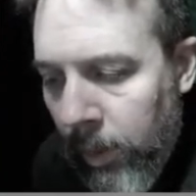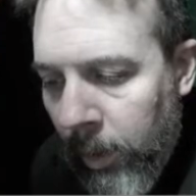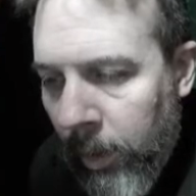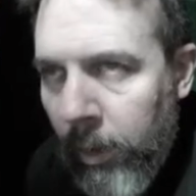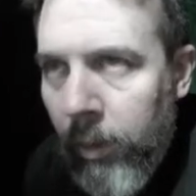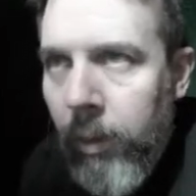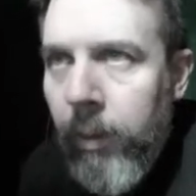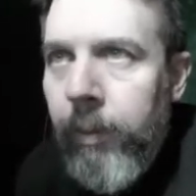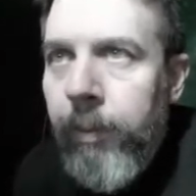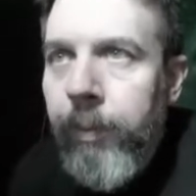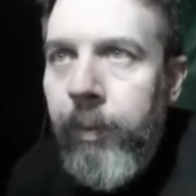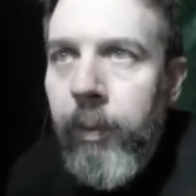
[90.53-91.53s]
like this.
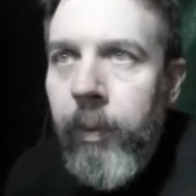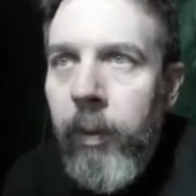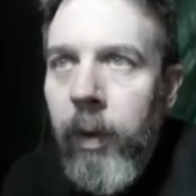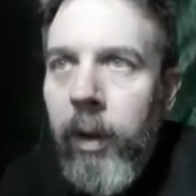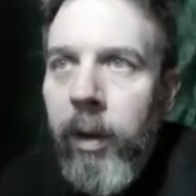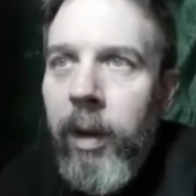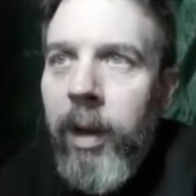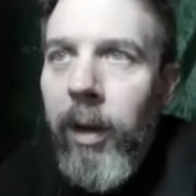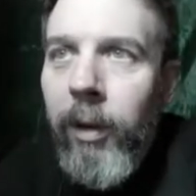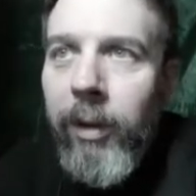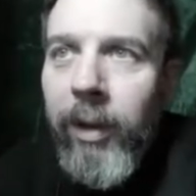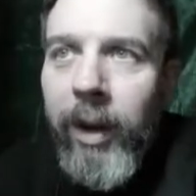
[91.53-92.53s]

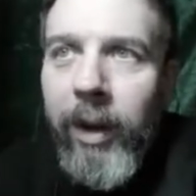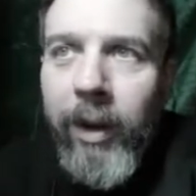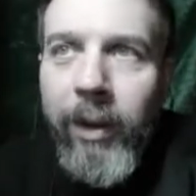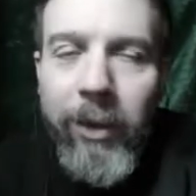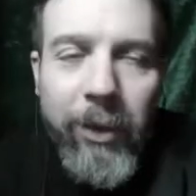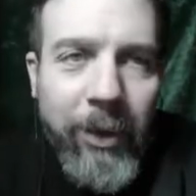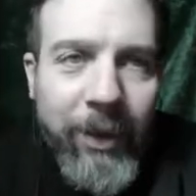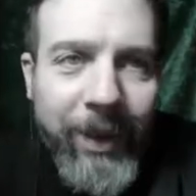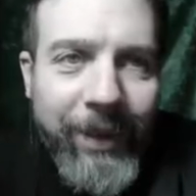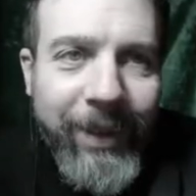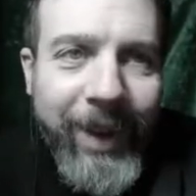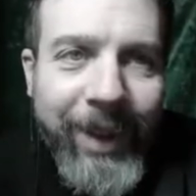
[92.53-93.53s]
I always like it because it looks
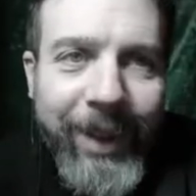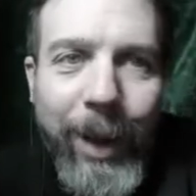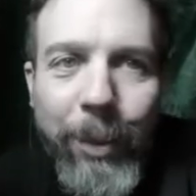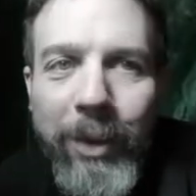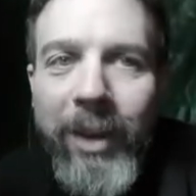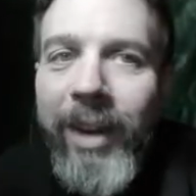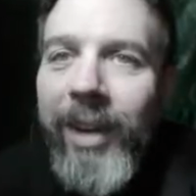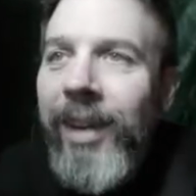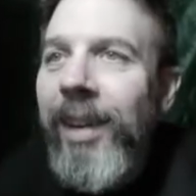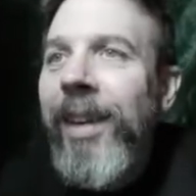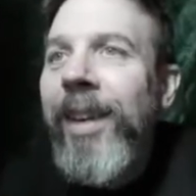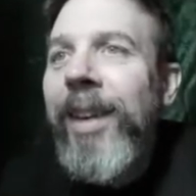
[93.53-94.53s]
like a cyclops,
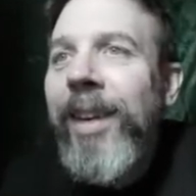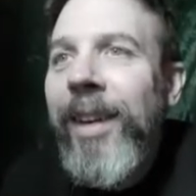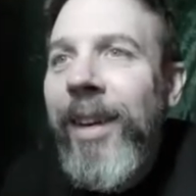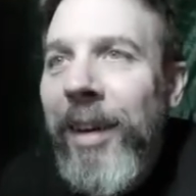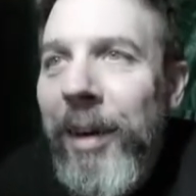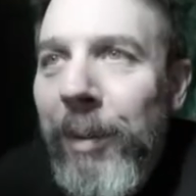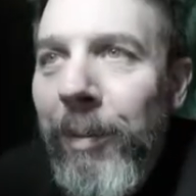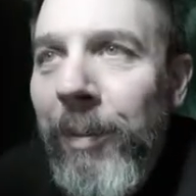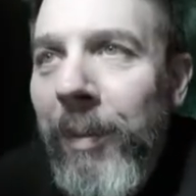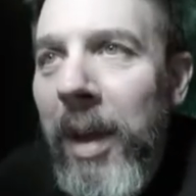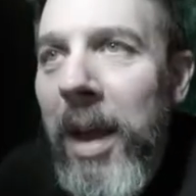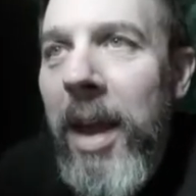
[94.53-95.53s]
a
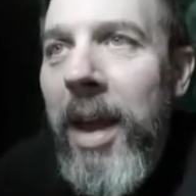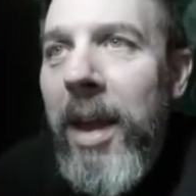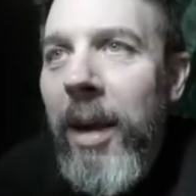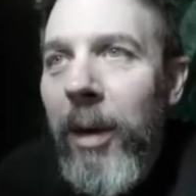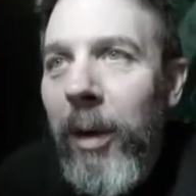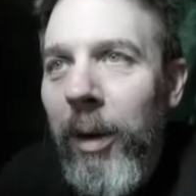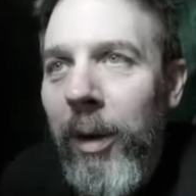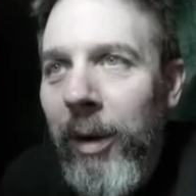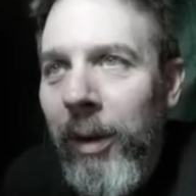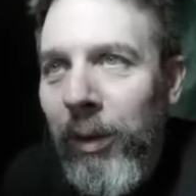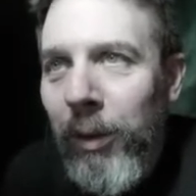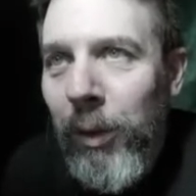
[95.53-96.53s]

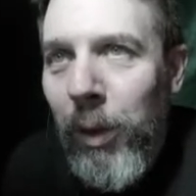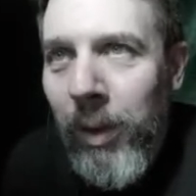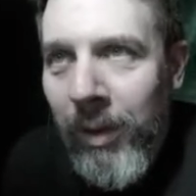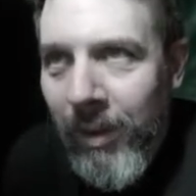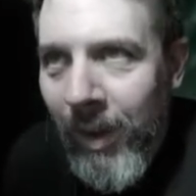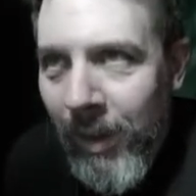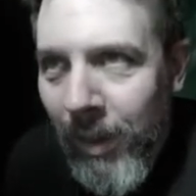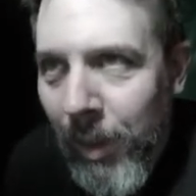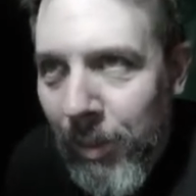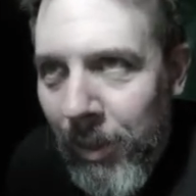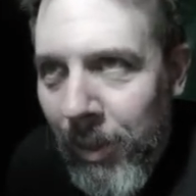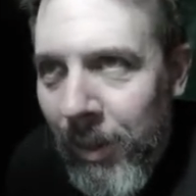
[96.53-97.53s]
stoic
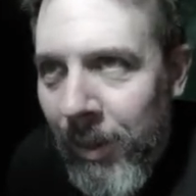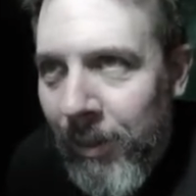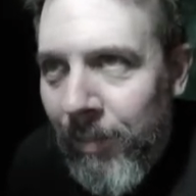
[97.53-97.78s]
cyclops.